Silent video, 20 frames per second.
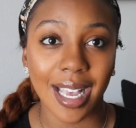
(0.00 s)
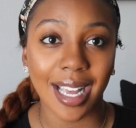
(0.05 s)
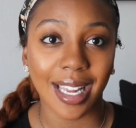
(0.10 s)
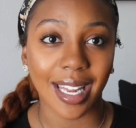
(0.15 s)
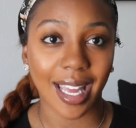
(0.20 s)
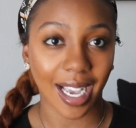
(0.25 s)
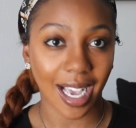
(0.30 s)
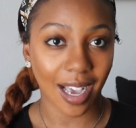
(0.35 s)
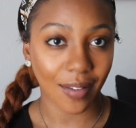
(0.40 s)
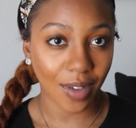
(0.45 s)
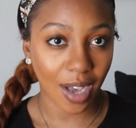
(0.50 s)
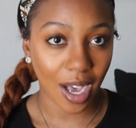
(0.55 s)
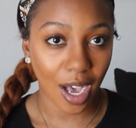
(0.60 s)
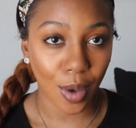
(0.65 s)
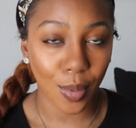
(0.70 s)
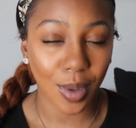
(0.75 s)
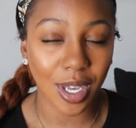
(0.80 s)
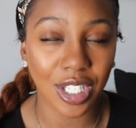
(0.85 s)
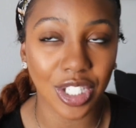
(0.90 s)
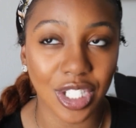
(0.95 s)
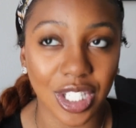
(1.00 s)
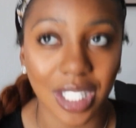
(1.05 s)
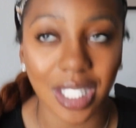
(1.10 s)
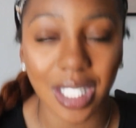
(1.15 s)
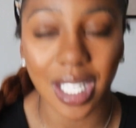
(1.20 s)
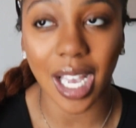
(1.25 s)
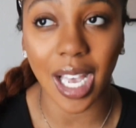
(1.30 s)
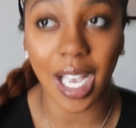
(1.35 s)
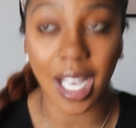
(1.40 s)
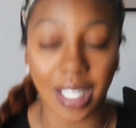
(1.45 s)
Like I've always just
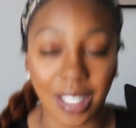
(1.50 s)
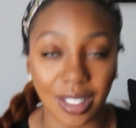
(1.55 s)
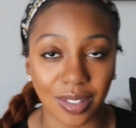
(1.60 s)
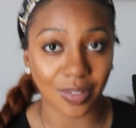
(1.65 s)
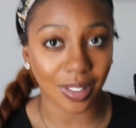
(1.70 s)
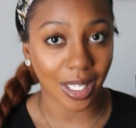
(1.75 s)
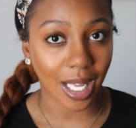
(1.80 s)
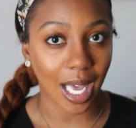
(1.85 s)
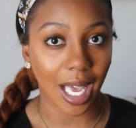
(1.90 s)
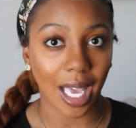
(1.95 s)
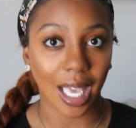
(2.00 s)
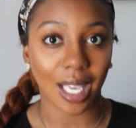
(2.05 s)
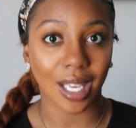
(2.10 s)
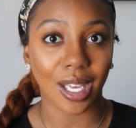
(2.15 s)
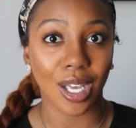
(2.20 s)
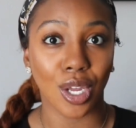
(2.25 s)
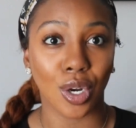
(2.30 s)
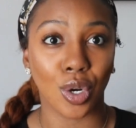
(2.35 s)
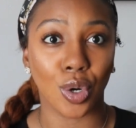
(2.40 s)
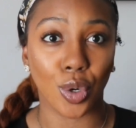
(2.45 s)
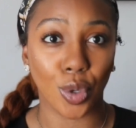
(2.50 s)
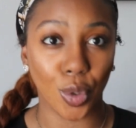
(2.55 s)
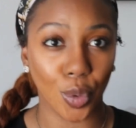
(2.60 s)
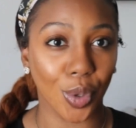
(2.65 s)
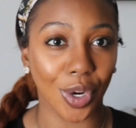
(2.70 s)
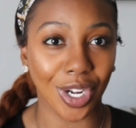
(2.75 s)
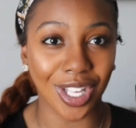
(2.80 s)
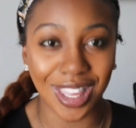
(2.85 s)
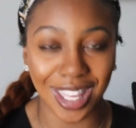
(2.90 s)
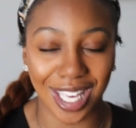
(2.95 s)
kind of like knew
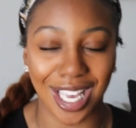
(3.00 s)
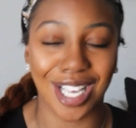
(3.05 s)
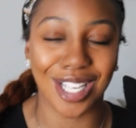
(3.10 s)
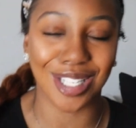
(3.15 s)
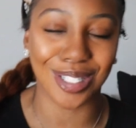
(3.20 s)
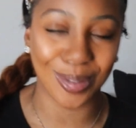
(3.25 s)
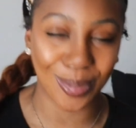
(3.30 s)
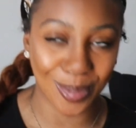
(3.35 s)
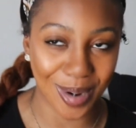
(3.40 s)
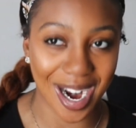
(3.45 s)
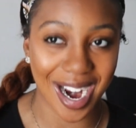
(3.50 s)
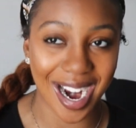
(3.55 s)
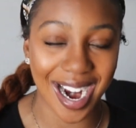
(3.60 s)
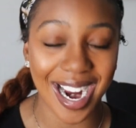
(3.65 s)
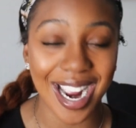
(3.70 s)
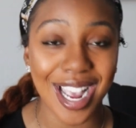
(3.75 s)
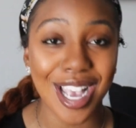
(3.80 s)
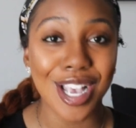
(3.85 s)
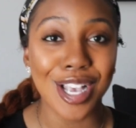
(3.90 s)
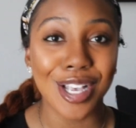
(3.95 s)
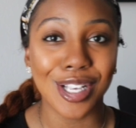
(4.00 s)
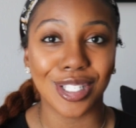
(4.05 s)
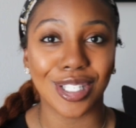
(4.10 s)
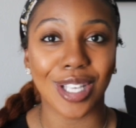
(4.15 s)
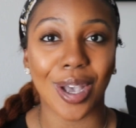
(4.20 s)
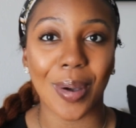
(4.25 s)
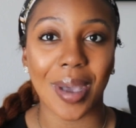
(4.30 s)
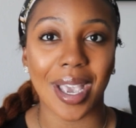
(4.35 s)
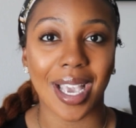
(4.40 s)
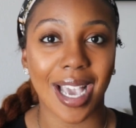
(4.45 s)
where things were.
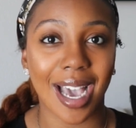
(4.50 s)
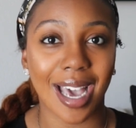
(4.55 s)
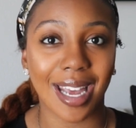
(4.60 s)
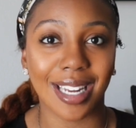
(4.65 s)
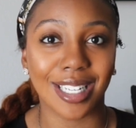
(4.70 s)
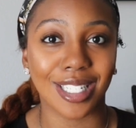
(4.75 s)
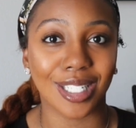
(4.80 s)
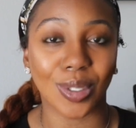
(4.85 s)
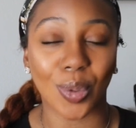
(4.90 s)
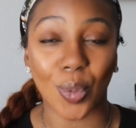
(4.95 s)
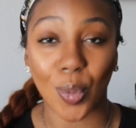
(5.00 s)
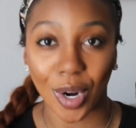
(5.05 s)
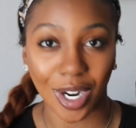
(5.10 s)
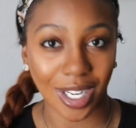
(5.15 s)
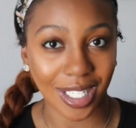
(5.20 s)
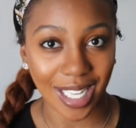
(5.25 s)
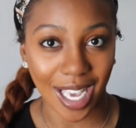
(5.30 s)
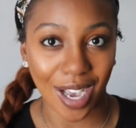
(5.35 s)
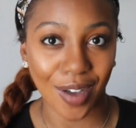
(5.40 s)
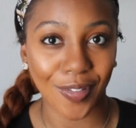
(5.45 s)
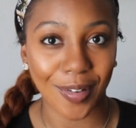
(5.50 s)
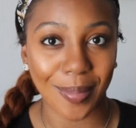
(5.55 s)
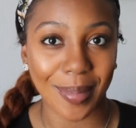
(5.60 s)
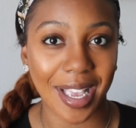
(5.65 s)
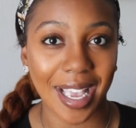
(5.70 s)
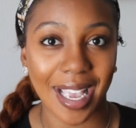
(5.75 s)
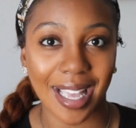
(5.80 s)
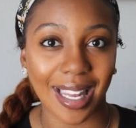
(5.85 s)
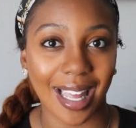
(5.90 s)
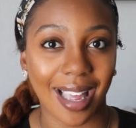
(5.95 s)
So it kind of just worked out for
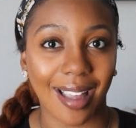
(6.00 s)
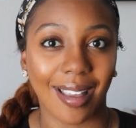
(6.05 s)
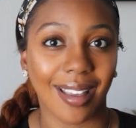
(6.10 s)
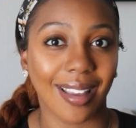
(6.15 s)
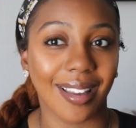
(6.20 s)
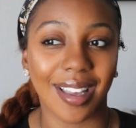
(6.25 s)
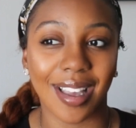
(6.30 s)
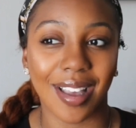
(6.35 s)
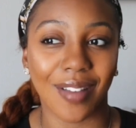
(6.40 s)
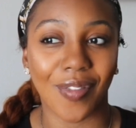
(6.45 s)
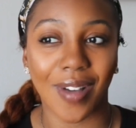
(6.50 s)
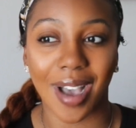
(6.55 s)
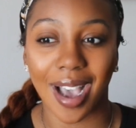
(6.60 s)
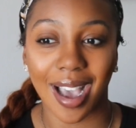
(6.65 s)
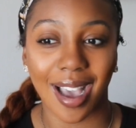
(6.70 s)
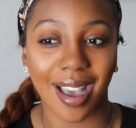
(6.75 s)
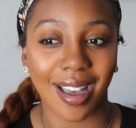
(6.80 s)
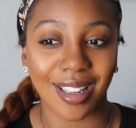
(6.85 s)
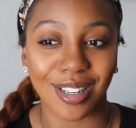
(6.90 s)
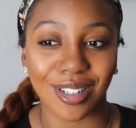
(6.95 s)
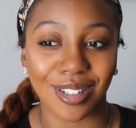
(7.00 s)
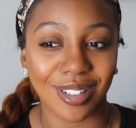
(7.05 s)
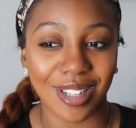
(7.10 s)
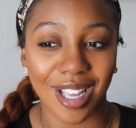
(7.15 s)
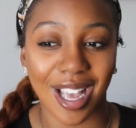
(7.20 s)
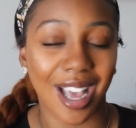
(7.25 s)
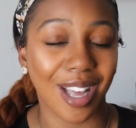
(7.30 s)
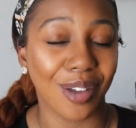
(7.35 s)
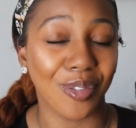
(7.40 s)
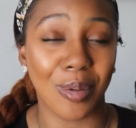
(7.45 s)
me. Like if I
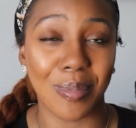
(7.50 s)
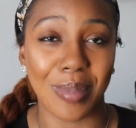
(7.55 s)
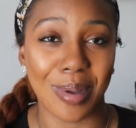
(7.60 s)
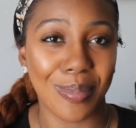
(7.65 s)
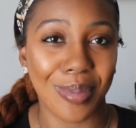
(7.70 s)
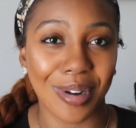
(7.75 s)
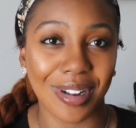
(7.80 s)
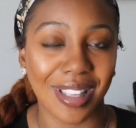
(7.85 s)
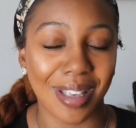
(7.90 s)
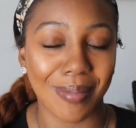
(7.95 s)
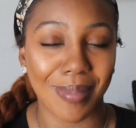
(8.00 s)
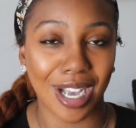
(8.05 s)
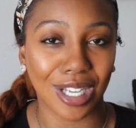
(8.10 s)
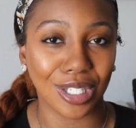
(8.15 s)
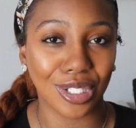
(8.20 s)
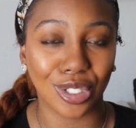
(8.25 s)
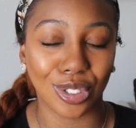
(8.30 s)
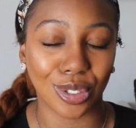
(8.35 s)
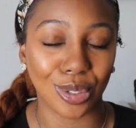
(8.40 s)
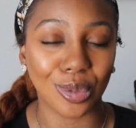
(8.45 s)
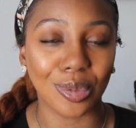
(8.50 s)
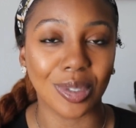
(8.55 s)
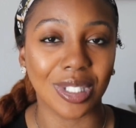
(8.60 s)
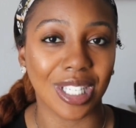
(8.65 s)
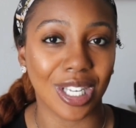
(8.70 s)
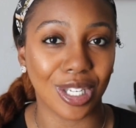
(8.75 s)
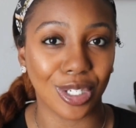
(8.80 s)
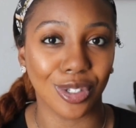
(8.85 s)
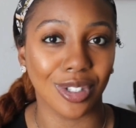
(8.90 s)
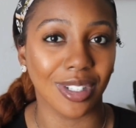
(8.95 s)
remembered that my shoe was
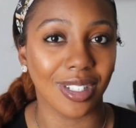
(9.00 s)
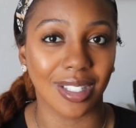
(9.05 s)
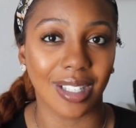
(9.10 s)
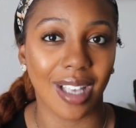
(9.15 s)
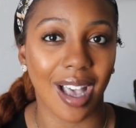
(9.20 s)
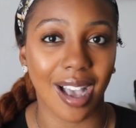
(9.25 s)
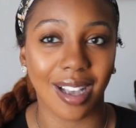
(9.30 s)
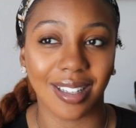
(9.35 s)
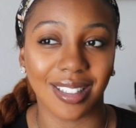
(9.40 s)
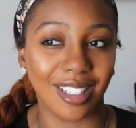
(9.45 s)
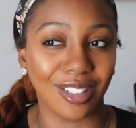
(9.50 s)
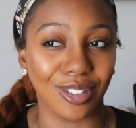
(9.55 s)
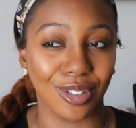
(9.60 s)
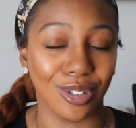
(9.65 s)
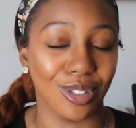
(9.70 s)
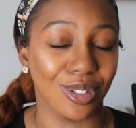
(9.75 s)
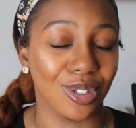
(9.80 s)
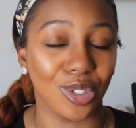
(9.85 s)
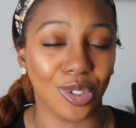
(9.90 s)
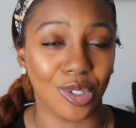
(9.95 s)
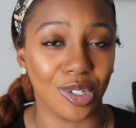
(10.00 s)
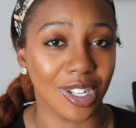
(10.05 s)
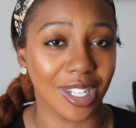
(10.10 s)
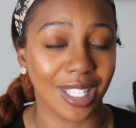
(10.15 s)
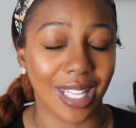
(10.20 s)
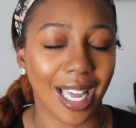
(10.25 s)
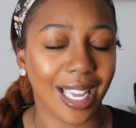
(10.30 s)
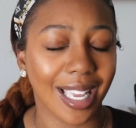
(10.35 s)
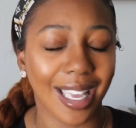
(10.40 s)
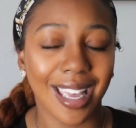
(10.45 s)
under the sock, under the drawer,
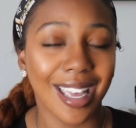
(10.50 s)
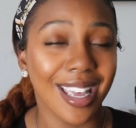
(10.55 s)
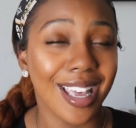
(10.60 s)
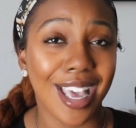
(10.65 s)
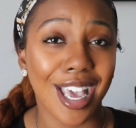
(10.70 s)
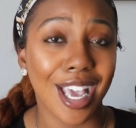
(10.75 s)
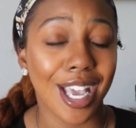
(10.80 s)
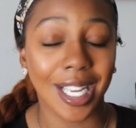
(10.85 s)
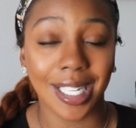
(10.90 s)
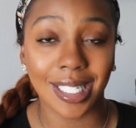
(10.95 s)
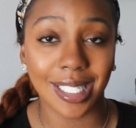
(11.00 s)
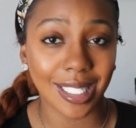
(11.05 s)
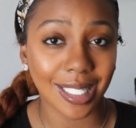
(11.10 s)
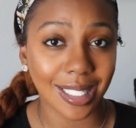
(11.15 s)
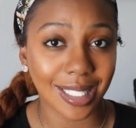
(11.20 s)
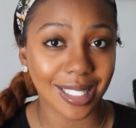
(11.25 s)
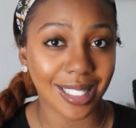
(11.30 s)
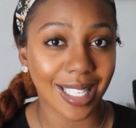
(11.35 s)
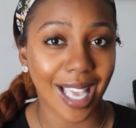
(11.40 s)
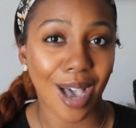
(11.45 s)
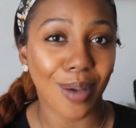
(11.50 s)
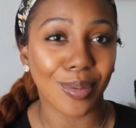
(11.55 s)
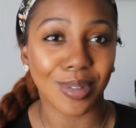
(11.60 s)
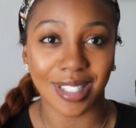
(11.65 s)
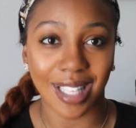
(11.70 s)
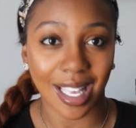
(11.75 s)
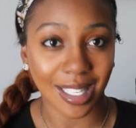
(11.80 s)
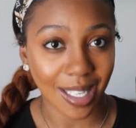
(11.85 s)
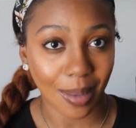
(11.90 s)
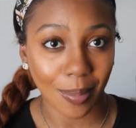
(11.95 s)
like it just, I was
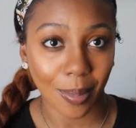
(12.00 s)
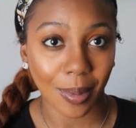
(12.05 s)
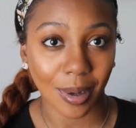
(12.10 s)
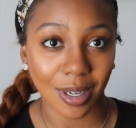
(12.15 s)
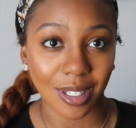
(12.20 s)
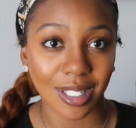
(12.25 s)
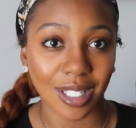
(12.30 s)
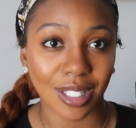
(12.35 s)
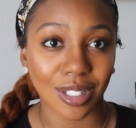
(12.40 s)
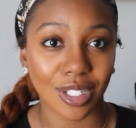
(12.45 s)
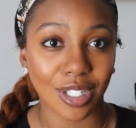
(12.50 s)
that type of person.